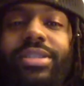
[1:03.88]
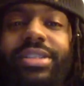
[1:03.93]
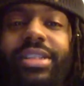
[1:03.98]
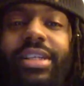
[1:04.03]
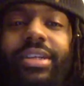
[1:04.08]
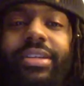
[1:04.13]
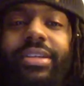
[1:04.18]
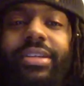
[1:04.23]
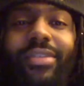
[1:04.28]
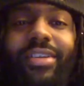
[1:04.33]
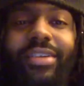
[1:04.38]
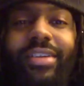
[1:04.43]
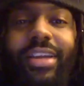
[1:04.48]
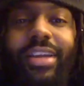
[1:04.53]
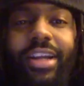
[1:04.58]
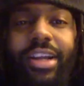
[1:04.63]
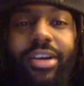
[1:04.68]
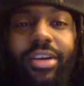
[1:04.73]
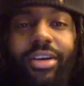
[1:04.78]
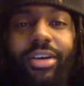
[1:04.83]
that that
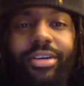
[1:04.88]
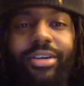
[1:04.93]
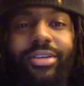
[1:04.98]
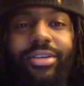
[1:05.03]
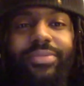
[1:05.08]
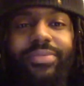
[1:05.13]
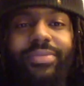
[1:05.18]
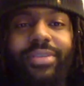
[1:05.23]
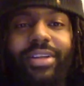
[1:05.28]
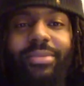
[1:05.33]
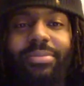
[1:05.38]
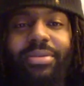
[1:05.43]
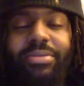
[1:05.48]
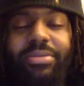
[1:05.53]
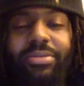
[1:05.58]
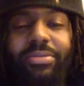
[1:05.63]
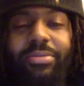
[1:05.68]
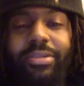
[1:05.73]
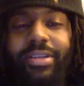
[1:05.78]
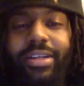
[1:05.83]
guard that people
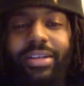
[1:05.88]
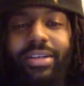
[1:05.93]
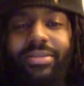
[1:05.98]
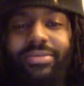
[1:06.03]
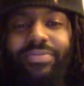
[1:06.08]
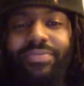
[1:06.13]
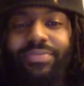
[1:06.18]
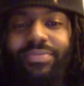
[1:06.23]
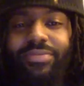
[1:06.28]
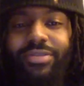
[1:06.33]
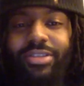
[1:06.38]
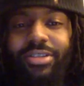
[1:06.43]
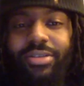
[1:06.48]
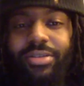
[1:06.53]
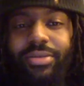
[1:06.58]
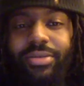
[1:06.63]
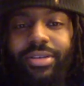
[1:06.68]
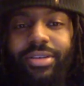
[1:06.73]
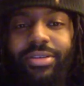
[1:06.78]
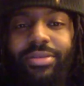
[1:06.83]
put out to the
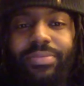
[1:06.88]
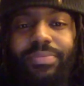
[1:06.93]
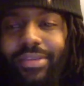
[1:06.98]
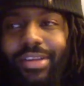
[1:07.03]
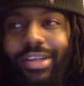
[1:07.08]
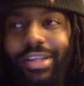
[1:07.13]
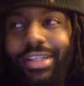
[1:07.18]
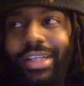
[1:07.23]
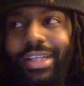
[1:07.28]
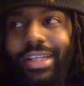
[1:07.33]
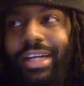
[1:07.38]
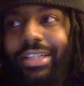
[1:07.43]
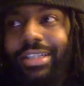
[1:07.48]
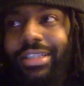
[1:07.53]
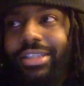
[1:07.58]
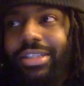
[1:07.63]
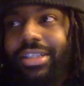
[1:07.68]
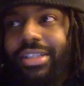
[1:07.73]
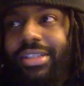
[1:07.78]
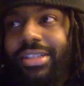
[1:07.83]
world. It kind of
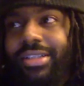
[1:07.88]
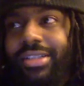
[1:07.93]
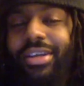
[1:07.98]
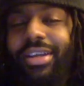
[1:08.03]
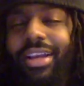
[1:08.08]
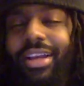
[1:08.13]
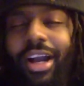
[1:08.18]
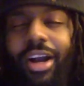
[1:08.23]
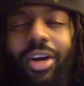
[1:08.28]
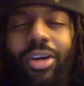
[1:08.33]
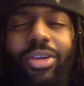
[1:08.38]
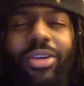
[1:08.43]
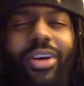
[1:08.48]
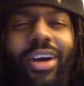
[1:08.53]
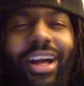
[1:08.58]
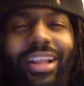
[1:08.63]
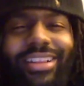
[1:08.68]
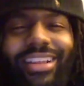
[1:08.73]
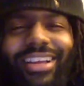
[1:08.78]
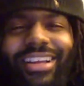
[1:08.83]
just I don't know.
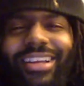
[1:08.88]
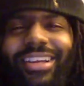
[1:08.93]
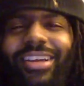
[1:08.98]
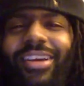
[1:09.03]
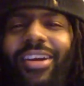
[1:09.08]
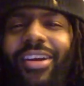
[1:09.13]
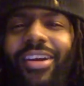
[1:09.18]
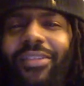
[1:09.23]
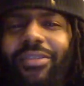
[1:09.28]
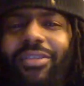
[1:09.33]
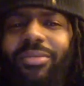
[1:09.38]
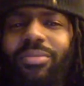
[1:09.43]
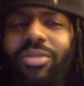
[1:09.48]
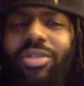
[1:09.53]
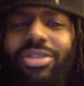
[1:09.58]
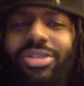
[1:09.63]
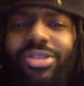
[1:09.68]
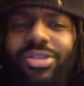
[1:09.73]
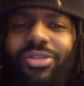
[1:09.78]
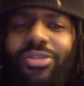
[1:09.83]
I think for more
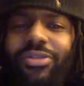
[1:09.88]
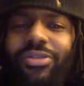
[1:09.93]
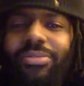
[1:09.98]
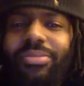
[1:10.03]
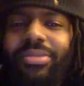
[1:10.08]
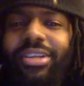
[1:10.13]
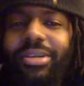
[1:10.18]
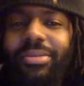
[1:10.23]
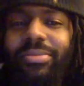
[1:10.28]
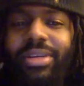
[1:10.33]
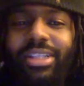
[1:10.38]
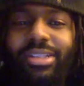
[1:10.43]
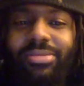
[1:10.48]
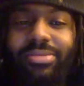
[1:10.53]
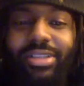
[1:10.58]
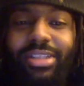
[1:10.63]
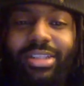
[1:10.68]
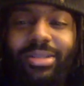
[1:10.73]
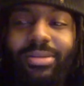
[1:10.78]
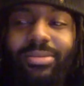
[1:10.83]
so for me, it makes
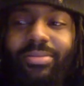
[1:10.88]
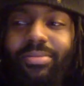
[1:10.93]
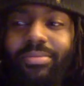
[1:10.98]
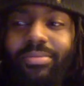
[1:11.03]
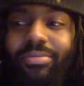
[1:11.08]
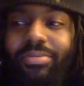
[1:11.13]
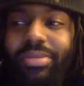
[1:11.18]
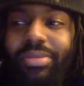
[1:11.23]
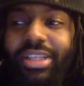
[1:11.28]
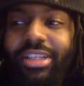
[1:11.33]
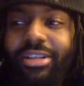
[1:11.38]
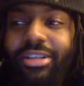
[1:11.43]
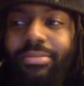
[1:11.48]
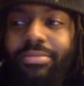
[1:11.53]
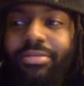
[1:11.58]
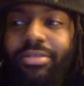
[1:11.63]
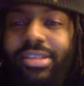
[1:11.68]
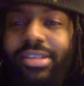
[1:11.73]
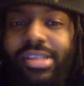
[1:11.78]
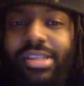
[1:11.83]
me be in the
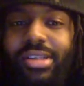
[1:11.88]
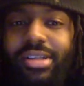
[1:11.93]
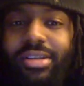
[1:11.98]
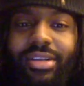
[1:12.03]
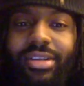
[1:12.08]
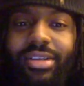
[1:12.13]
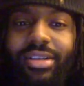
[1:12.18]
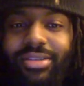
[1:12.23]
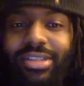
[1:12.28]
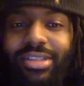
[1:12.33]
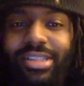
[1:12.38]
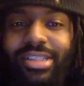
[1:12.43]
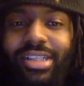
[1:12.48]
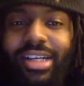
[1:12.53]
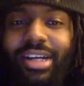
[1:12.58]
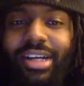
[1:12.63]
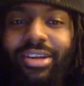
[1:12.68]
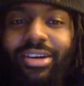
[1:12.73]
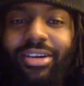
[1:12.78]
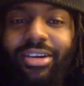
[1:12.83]
present, which is
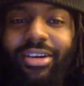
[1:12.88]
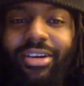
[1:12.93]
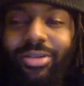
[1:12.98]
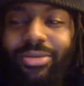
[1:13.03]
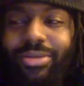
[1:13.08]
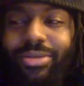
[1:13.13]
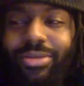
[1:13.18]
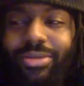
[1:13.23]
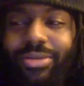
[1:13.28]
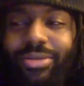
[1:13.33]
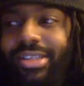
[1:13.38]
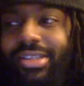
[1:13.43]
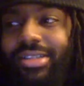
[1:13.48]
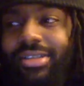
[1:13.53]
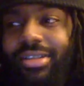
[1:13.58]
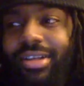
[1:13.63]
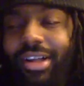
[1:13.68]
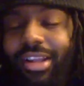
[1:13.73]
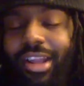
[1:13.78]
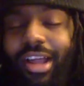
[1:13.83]
kind of hard, which is
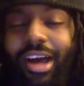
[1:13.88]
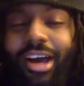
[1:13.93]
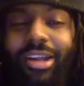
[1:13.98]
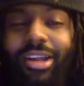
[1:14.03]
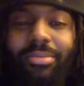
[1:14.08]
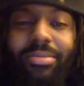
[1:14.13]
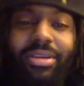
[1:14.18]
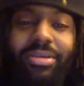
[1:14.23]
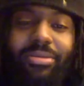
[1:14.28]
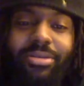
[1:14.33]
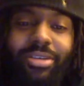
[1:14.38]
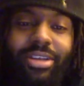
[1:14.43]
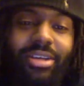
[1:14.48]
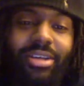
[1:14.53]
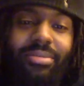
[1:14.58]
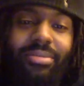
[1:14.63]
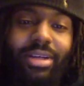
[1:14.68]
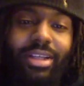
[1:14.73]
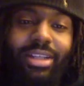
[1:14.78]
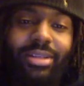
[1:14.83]
a lot of people
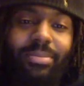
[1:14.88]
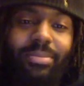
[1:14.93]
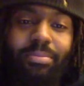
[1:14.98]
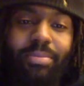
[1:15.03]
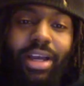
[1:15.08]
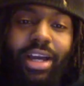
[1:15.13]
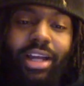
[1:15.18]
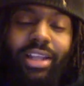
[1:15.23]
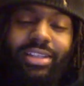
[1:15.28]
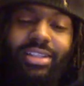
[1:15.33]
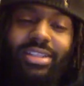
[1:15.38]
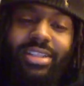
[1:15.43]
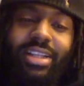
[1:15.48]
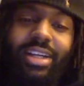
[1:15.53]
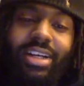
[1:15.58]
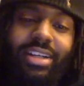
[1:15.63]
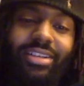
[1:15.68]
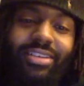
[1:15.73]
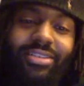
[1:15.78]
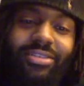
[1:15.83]
can't balance
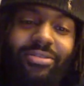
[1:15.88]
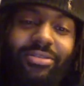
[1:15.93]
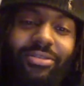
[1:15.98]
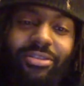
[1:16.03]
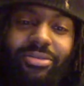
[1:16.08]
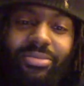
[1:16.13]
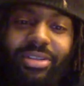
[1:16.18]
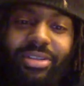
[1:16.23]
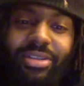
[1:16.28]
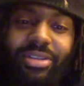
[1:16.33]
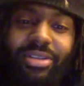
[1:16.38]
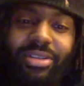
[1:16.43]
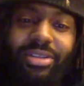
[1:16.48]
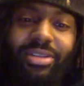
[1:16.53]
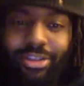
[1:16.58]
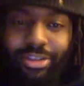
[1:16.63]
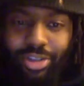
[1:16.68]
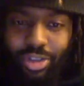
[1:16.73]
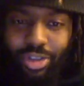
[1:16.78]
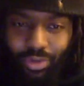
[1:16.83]
that. You feel me?
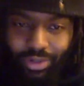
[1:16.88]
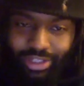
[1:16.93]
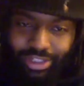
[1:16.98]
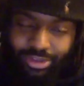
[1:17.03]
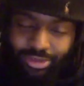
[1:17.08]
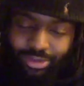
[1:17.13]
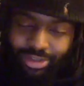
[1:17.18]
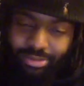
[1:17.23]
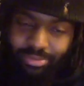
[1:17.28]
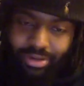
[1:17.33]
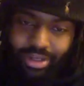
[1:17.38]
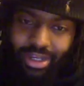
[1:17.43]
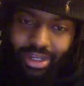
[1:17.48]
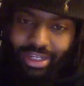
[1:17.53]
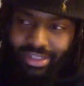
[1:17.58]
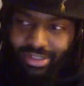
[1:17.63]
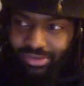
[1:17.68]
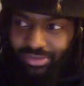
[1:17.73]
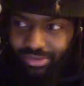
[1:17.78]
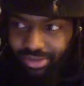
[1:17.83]
Whether dwelling on the
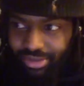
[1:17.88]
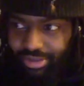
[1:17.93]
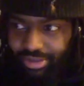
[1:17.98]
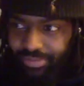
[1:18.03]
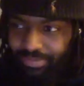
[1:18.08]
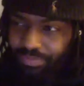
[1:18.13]
past or,